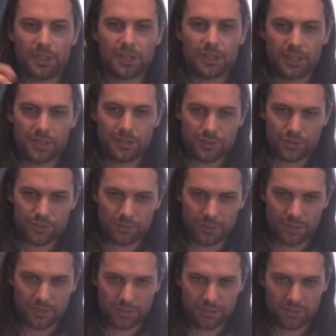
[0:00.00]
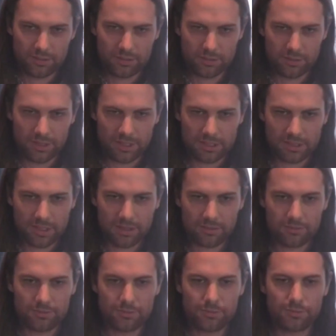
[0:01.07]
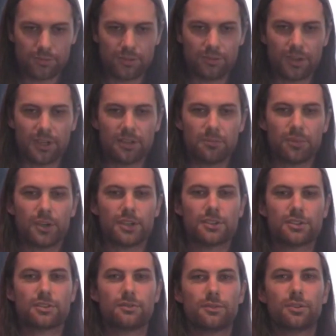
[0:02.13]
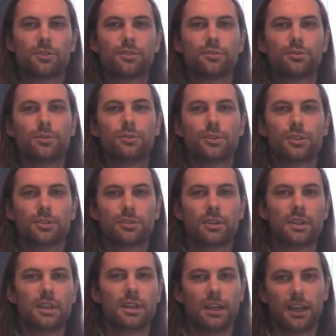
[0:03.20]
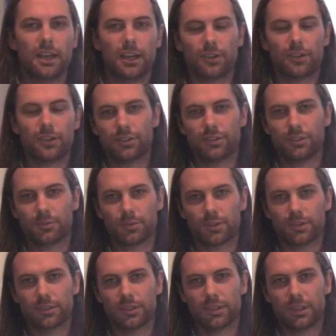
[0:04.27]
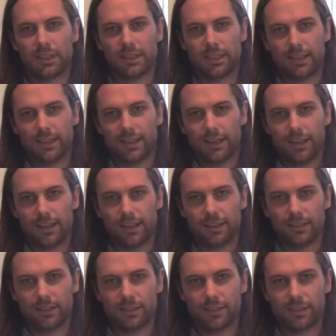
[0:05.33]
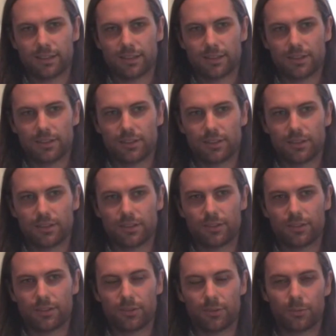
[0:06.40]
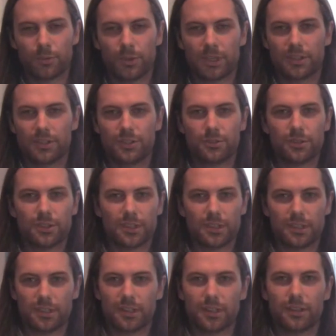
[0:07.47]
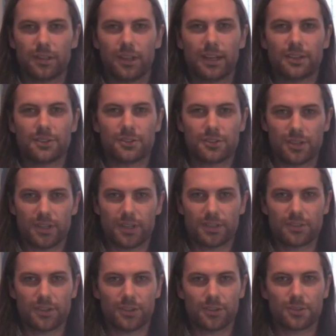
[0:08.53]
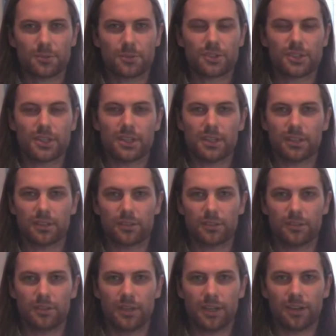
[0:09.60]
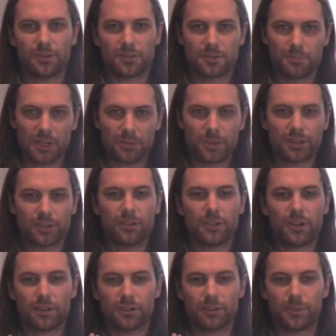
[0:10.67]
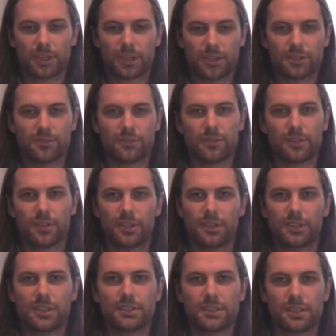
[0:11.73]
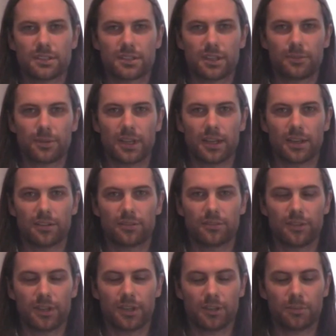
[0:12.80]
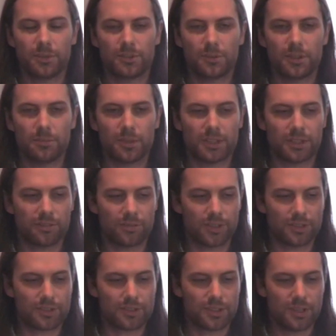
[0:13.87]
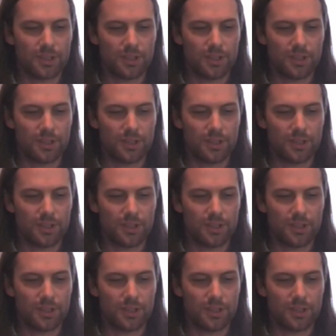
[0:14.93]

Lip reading: being an instrument, letting that divine presence flow through you out into the world. And we can do it, as others were saying. Now it's maybe a little harder because of the distance that we have between many of us.